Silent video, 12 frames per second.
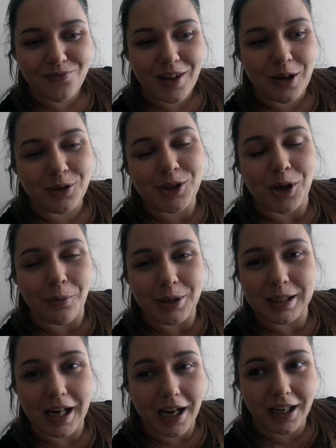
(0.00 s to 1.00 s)
it will stop me
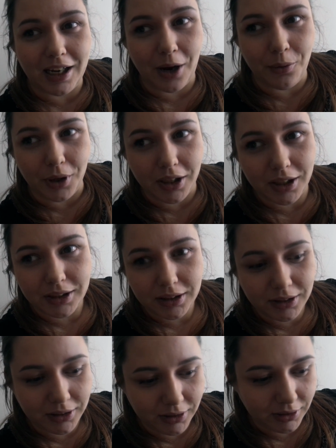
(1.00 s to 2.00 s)
snacking at work
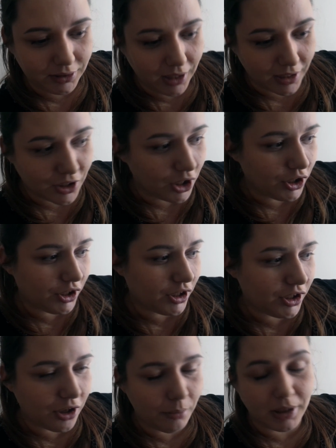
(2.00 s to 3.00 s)
and also
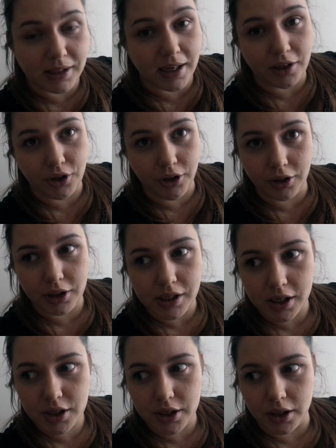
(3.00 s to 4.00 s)
stop my Diet Coke
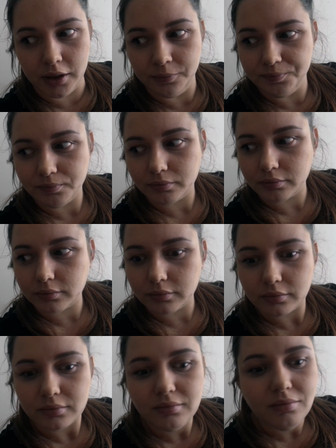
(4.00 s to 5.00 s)
addiction,
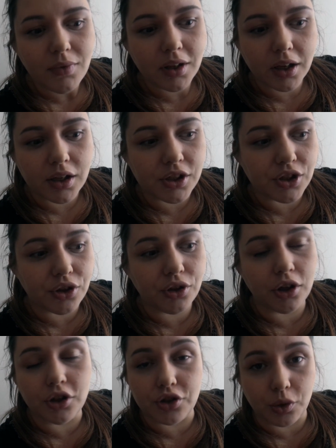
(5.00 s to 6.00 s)
because you
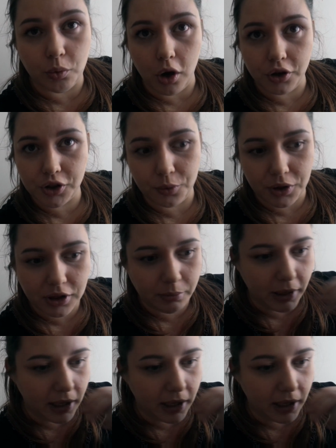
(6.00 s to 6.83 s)
can only drink water with them